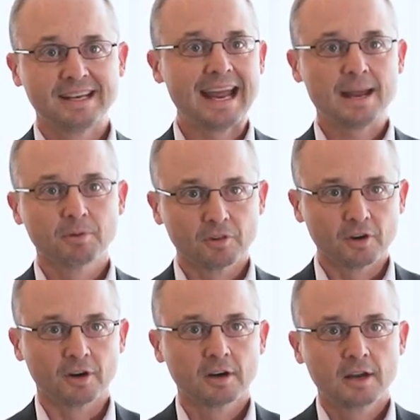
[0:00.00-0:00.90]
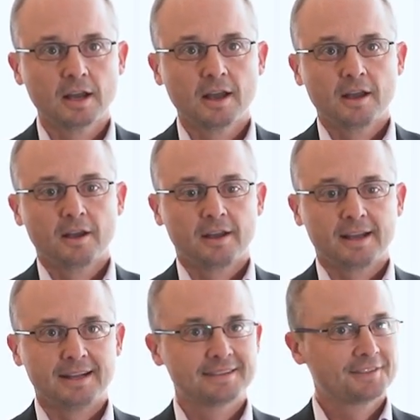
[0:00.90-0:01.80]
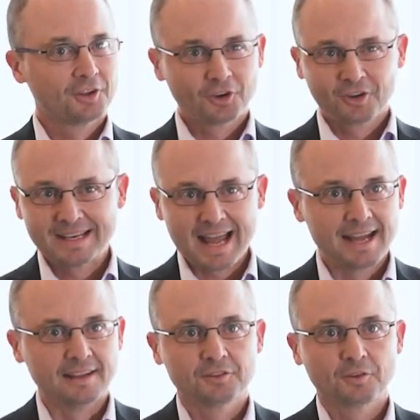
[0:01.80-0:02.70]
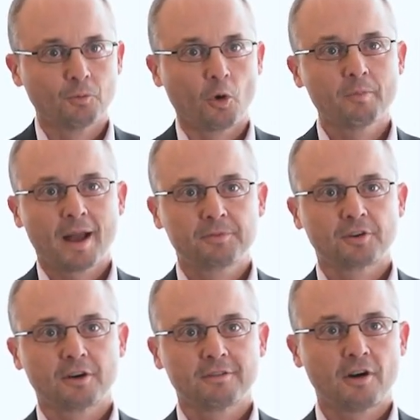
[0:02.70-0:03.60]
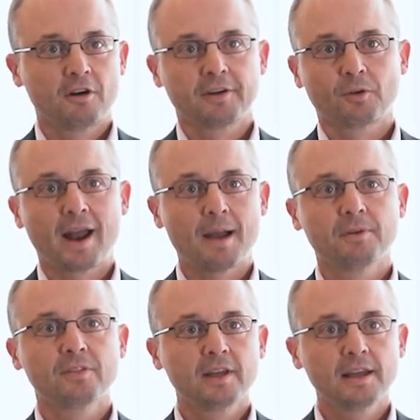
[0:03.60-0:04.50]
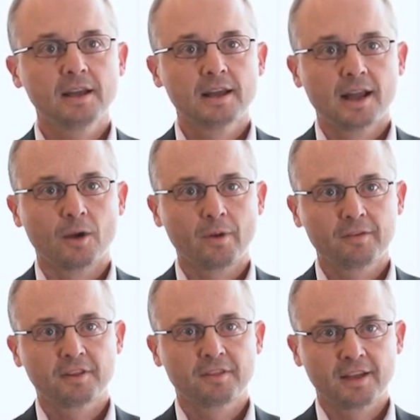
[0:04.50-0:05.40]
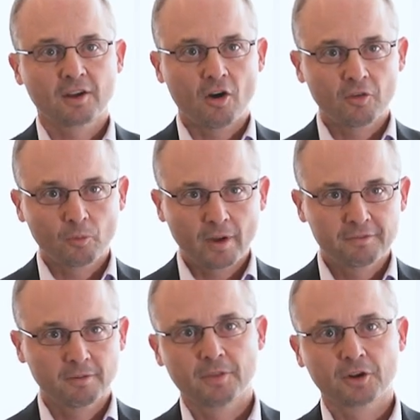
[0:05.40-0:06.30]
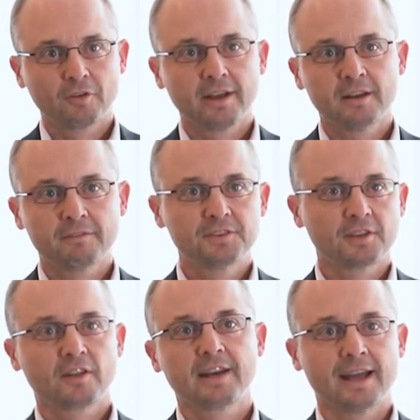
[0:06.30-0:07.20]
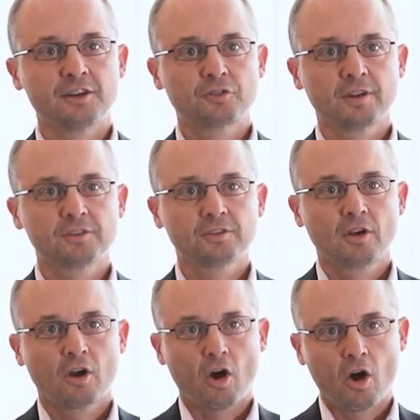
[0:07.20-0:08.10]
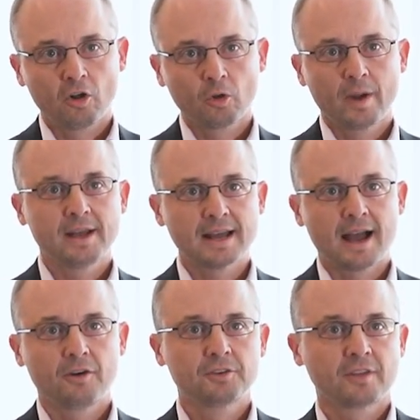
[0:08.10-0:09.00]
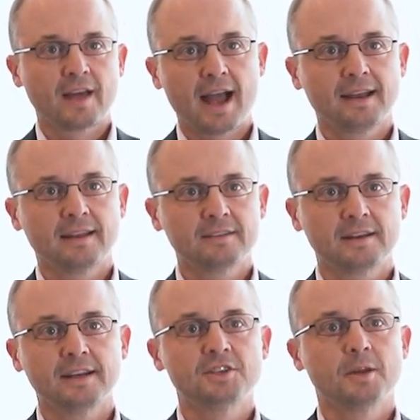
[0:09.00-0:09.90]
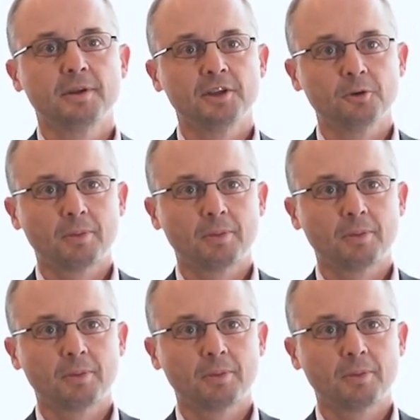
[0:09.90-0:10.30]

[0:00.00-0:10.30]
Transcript: enabler. It's still early days. Roadmaps are evolving rapidly, and we have to think all the way from the grid and facility entrance all the way down to the high-density GPU